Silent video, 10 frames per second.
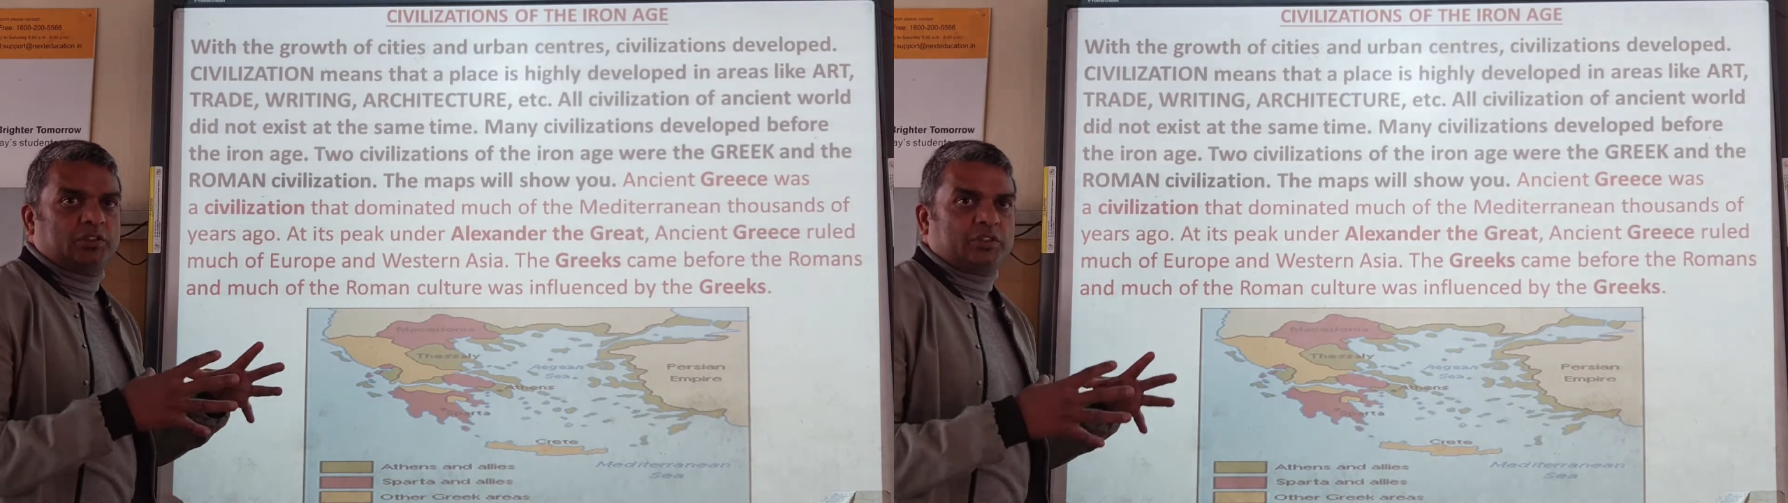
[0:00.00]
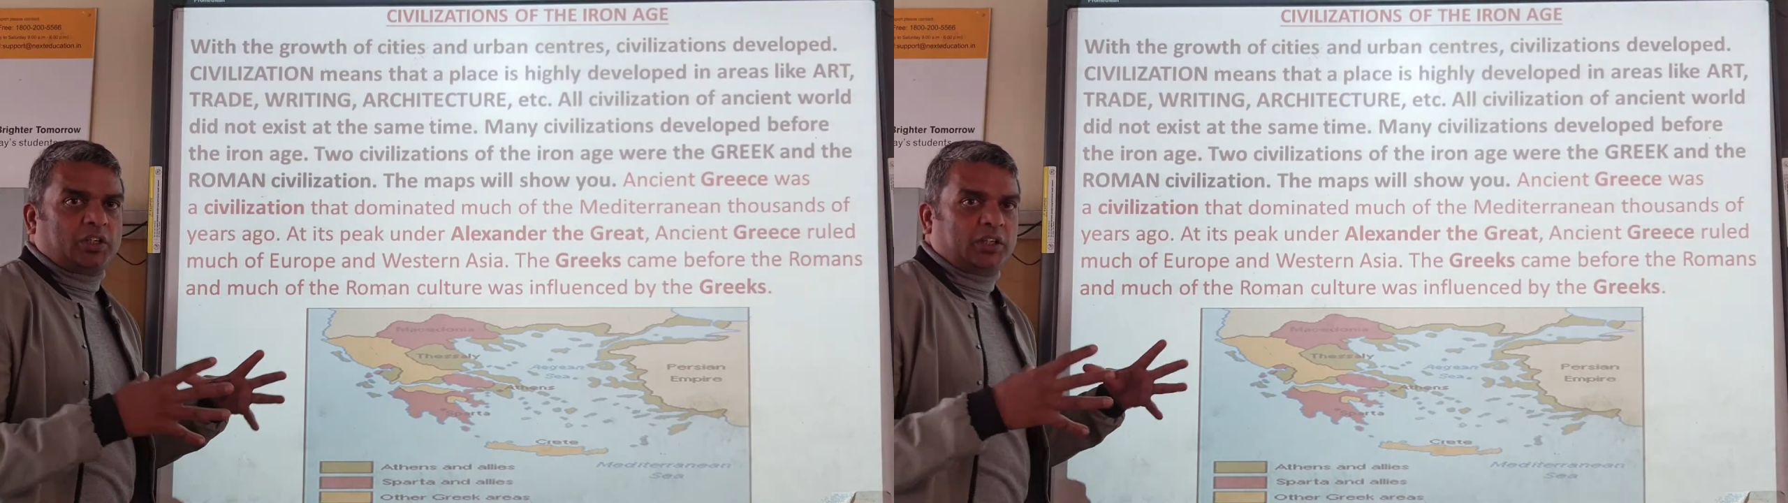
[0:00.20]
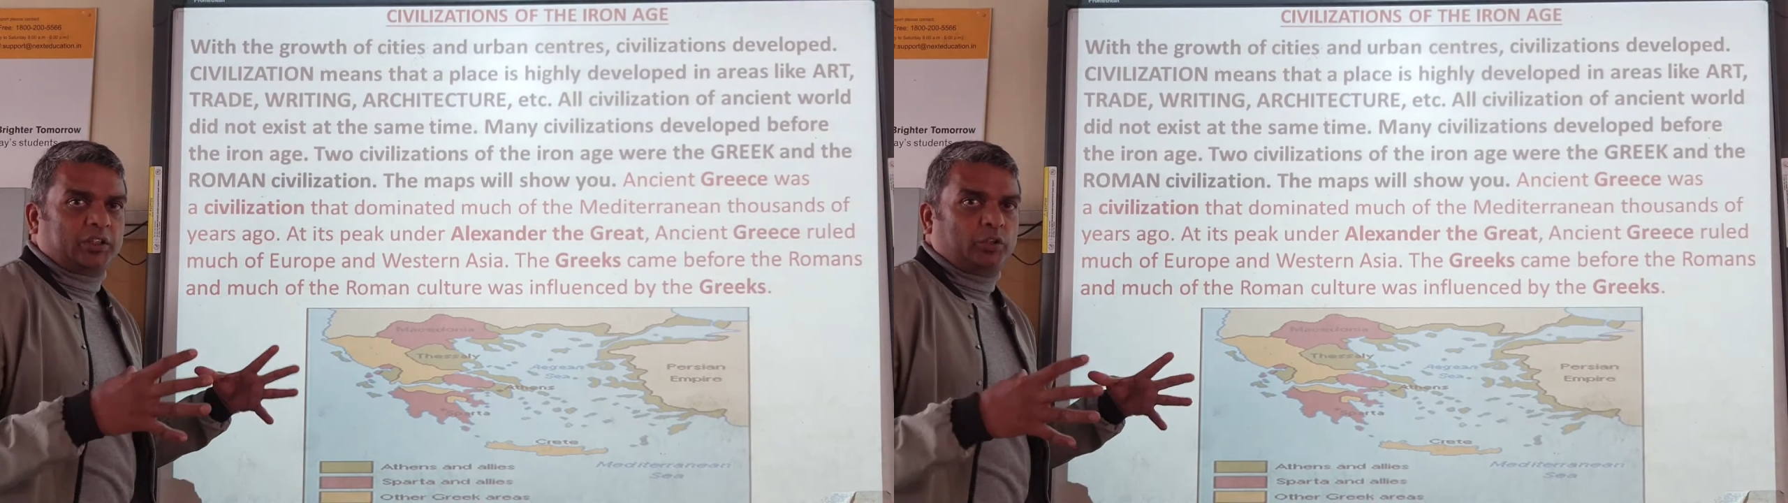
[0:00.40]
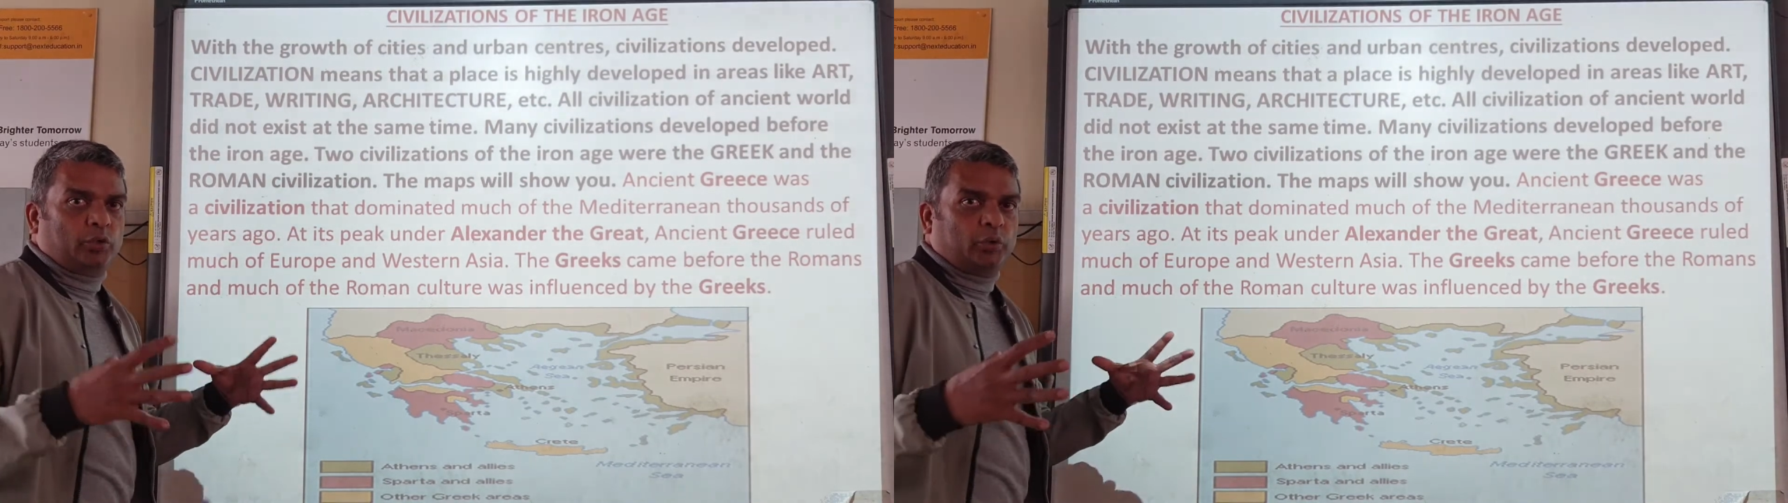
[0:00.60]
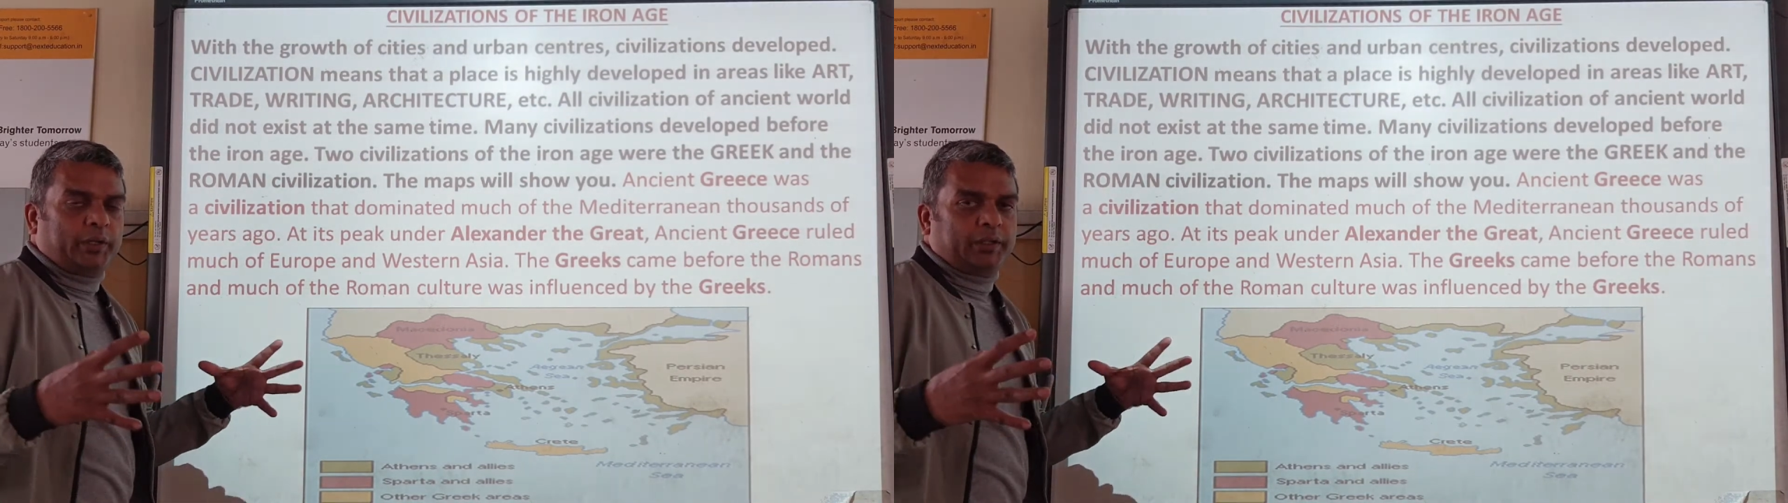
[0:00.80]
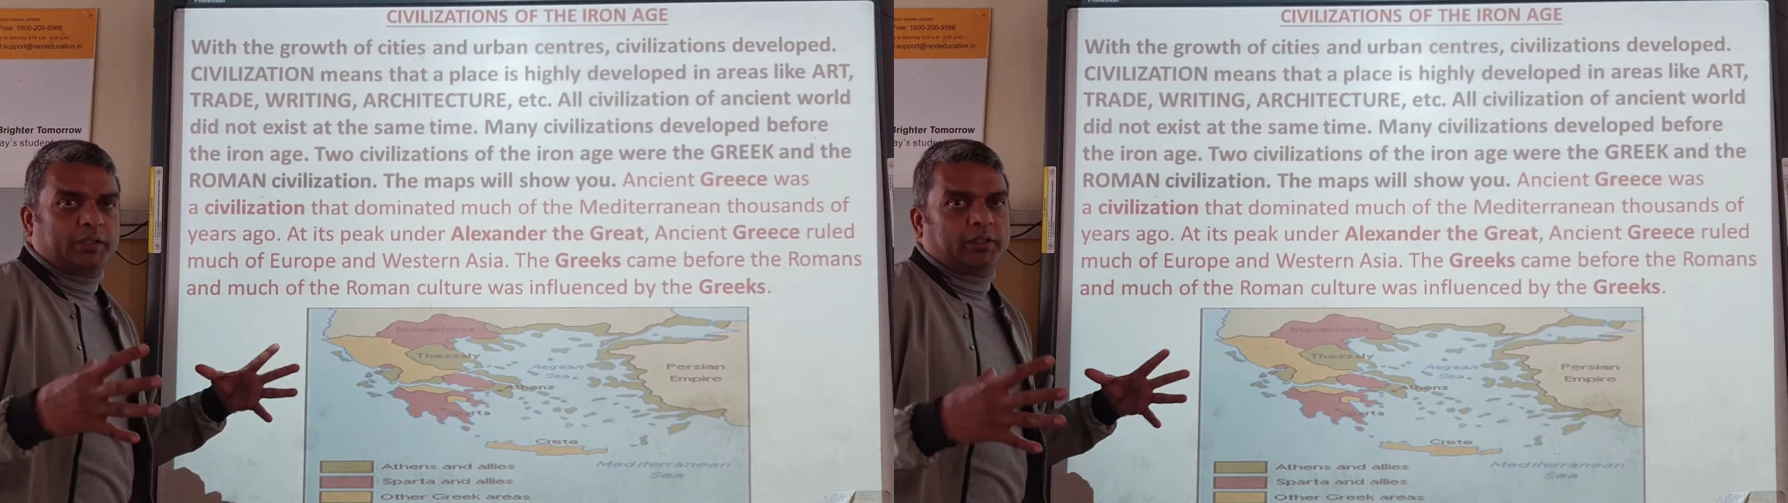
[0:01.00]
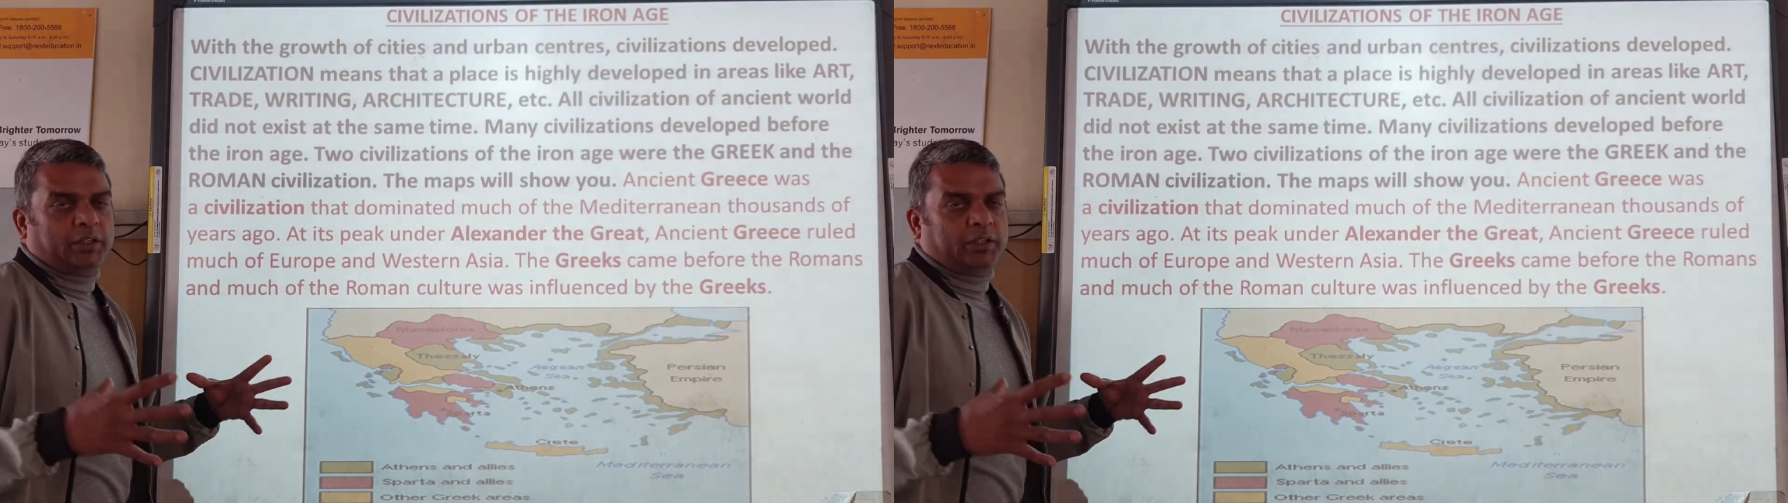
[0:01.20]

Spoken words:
started growing